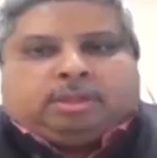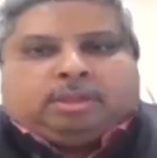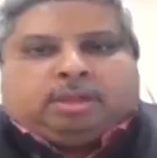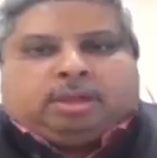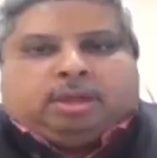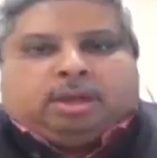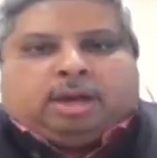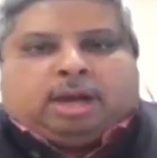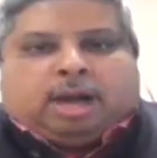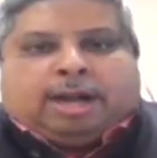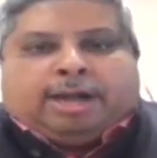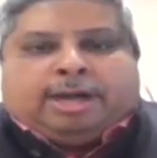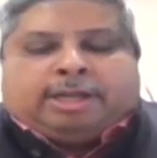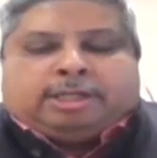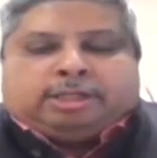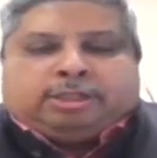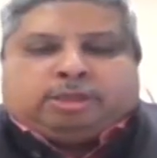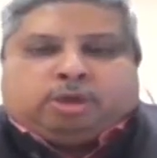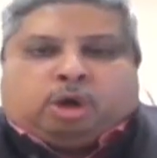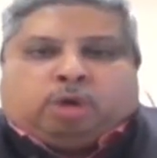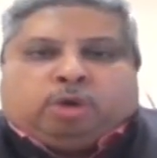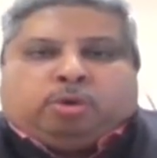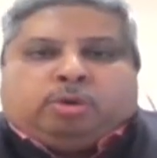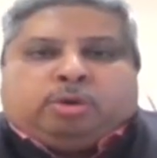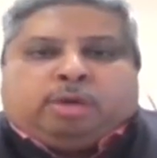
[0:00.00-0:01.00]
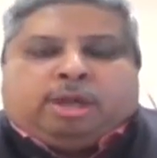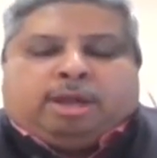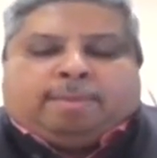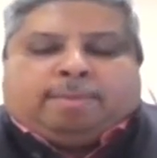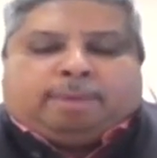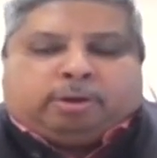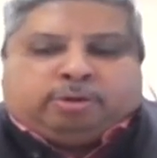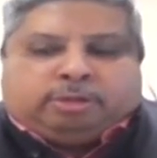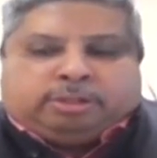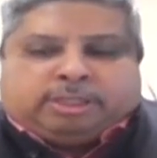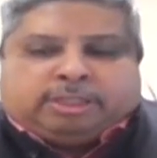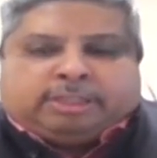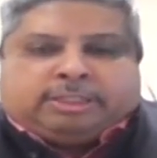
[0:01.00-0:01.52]
And it is not only
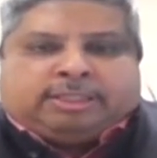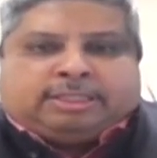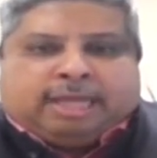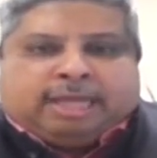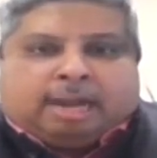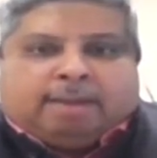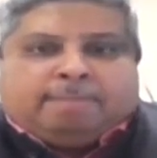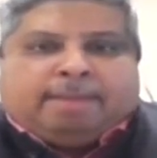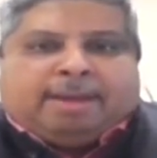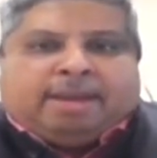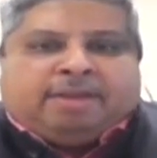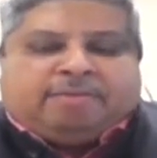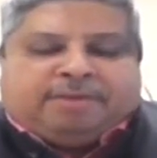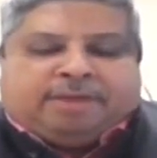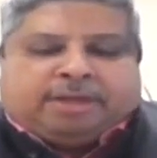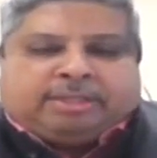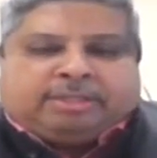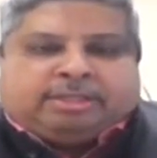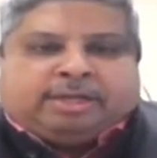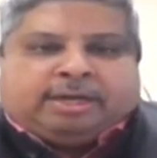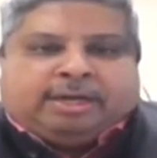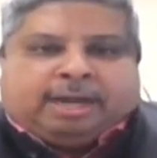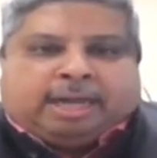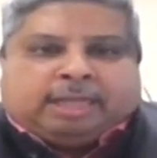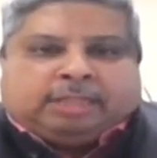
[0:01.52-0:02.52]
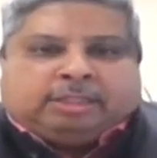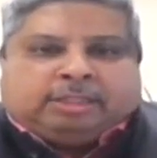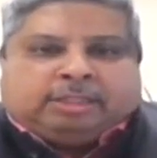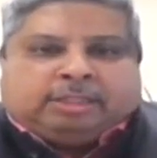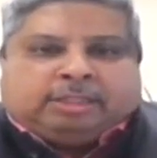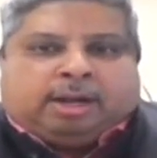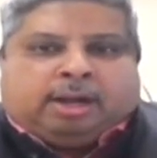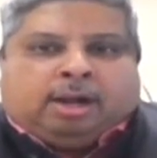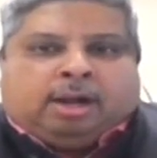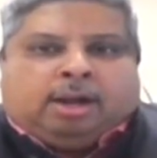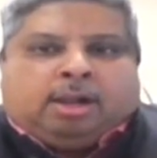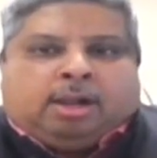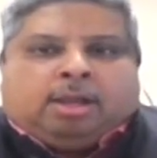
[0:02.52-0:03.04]
about just cell manufacturing as
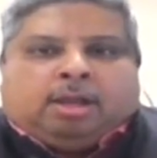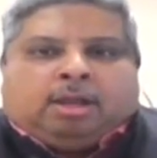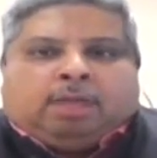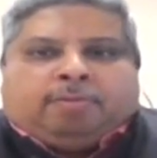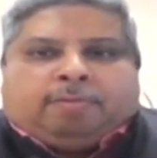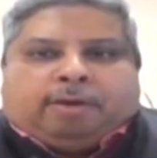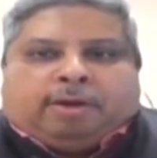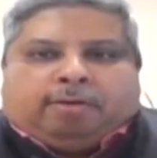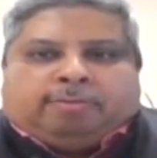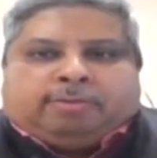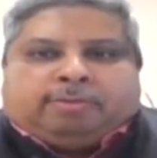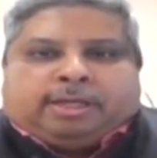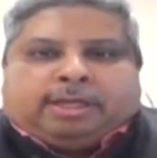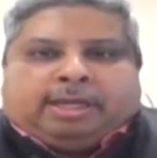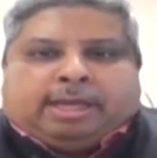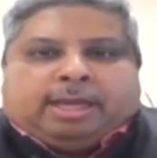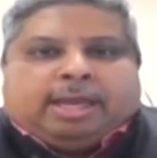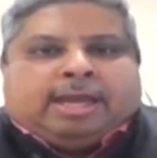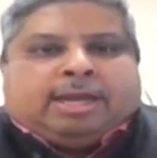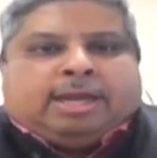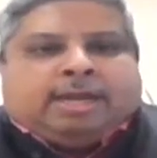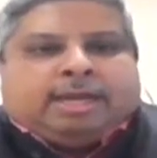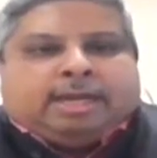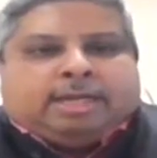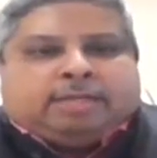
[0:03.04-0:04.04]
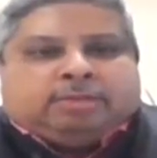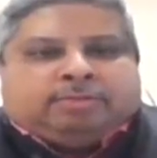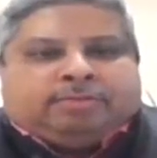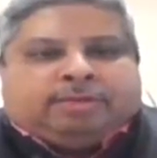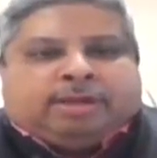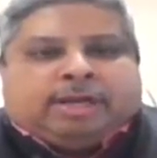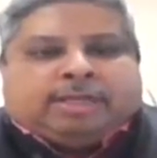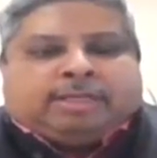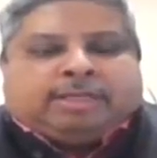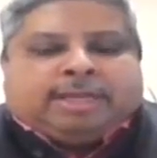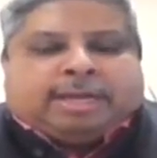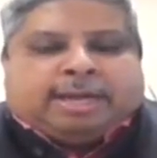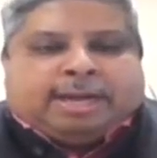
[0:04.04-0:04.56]
well. One of the key areas
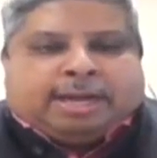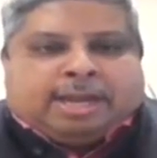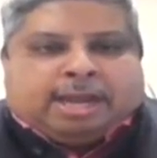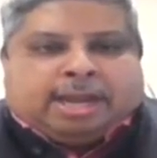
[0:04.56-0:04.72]
where as the India